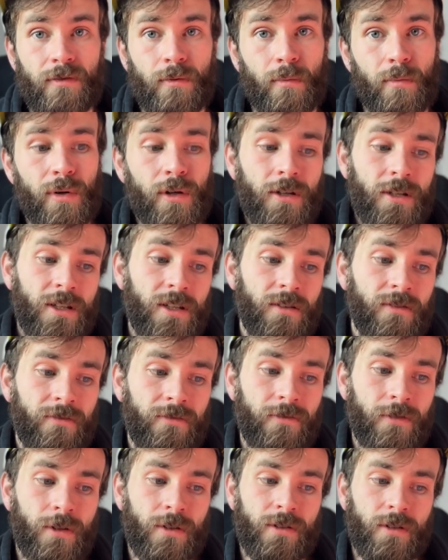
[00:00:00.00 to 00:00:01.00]
push it
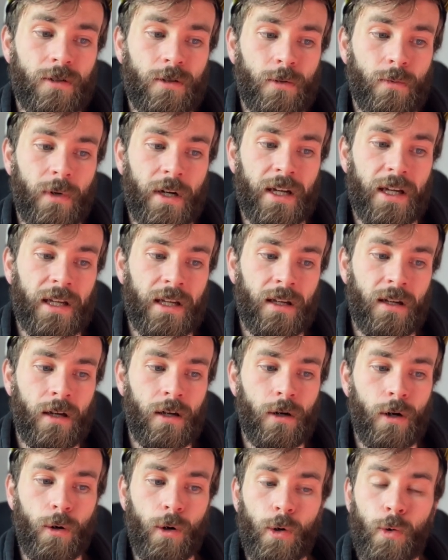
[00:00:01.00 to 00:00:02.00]
further away
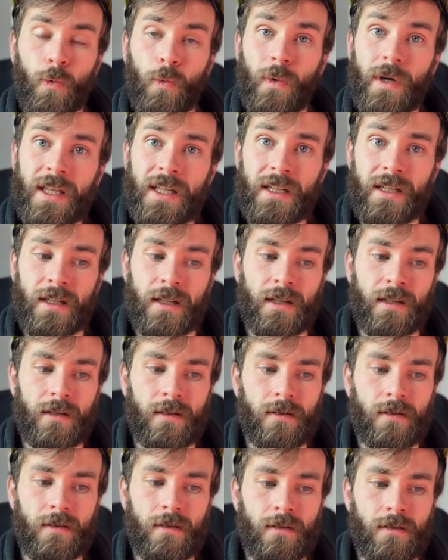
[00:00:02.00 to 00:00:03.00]
or weaken it
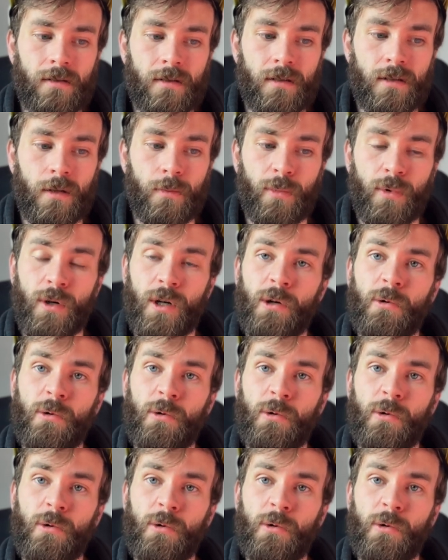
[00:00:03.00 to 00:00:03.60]
to the point